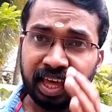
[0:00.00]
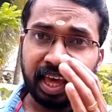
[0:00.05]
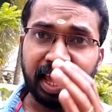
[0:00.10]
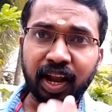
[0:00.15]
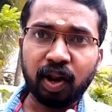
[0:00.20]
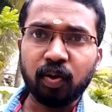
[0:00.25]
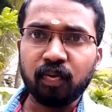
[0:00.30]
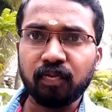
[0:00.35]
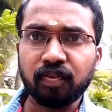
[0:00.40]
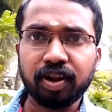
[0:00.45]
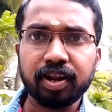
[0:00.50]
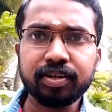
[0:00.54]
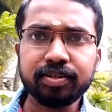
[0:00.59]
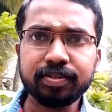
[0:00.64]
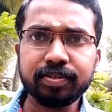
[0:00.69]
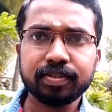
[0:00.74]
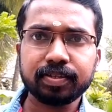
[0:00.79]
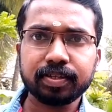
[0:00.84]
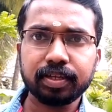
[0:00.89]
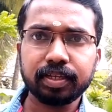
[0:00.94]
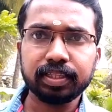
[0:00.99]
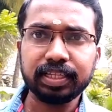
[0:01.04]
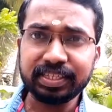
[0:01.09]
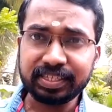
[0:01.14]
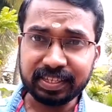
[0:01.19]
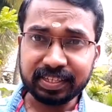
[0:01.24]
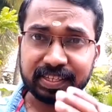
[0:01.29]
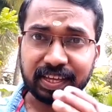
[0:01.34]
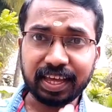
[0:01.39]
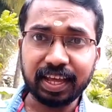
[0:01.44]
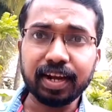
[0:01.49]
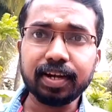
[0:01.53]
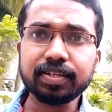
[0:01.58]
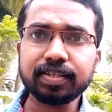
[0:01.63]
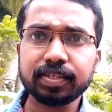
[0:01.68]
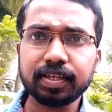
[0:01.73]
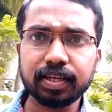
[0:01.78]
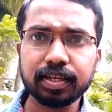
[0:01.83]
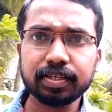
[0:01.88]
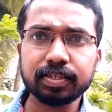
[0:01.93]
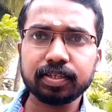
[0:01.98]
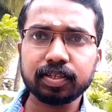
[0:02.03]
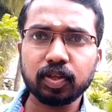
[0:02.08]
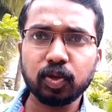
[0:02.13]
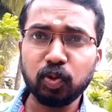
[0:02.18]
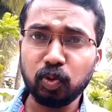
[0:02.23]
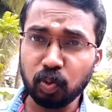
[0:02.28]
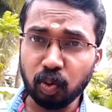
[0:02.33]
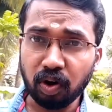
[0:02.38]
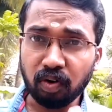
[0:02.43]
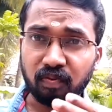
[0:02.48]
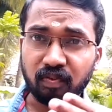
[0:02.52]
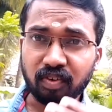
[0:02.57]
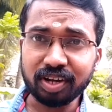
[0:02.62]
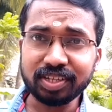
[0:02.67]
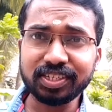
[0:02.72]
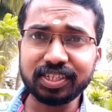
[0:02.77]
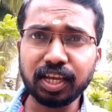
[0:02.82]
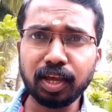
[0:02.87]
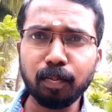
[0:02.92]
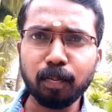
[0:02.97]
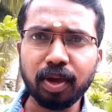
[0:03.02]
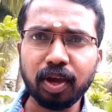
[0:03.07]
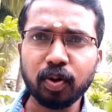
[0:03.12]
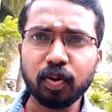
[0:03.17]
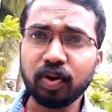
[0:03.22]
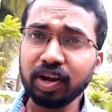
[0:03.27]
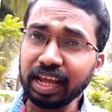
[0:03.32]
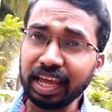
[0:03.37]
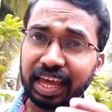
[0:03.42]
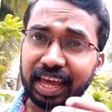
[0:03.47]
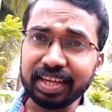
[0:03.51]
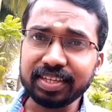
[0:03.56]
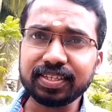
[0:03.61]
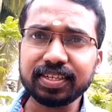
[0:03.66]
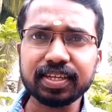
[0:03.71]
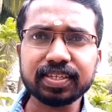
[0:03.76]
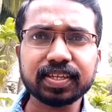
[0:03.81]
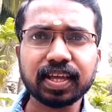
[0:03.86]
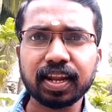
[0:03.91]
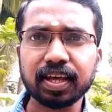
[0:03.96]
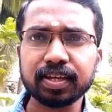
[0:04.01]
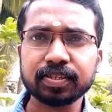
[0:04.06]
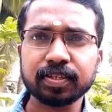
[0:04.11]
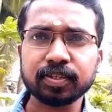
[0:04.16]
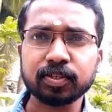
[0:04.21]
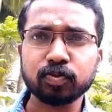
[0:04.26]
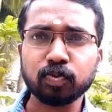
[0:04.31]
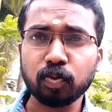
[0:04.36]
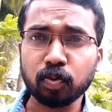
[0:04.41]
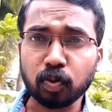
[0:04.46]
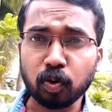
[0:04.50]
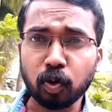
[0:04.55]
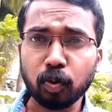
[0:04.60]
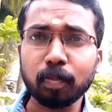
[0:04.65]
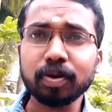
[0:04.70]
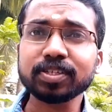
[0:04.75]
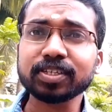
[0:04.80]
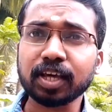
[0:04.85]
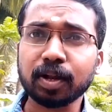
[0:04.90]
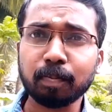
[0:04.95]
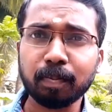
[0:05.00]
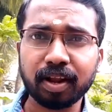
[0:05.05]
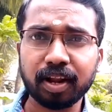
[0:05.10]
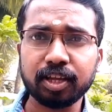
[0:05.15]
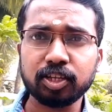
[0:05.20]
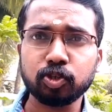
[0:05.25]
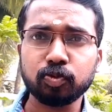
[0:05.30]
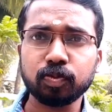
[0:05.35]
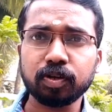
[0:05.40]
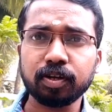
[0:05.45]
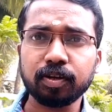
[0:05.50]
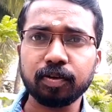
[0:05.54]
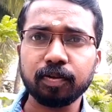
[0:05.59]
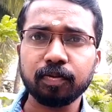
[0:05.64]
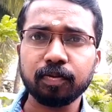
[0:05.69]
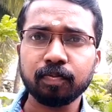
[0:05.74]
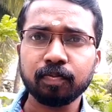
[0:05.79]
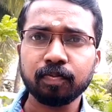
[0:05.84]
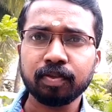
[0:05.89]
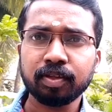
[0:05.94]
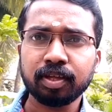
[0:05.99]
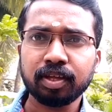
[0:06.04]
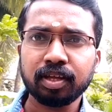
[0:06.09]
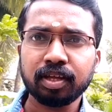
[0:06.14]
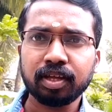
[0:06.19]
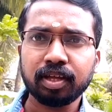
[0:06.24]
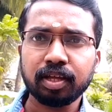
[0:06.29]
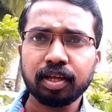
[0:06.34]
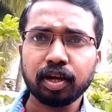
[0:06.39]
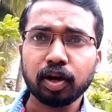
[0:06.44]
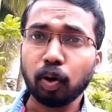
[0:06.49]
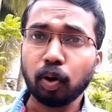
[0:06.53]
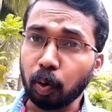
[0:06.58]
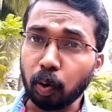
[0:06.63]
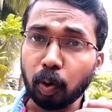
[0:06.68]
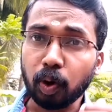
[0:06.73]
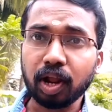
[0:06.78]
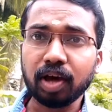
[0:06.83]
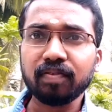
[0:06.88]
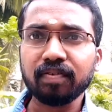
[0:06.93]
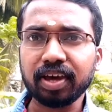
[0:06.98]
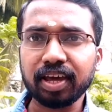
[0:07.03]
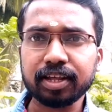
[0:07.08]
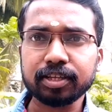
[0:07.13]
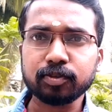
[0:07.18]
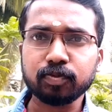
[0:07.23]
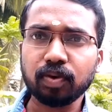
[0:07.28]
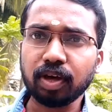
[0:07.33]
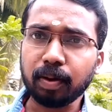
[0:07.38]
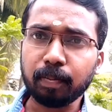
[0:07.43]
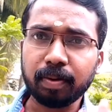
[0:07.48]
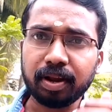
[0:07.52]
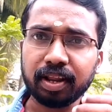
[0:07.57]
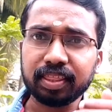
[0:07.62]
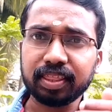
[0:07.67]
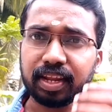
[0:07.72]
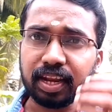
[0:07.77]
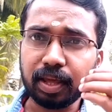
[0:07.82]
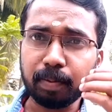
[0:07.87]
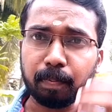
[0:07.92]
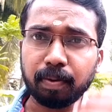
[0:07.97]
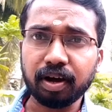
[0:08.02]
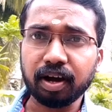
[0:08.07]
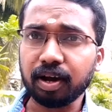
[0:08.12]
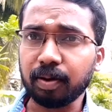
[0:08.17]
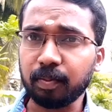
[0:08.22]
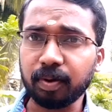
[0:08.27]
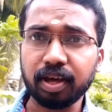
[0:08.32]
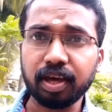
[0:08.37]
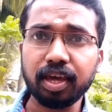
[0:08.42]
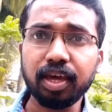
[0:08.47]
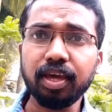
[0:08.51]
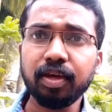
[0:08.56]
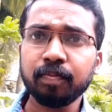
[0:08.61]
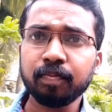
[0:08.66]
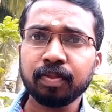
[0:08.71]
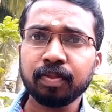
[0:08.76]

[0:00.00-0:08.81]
Hello friends, this is Kiran CS. You are watching me on KCS classes for Commerce and Management. Coronavirus vyabanathinte bhagamayi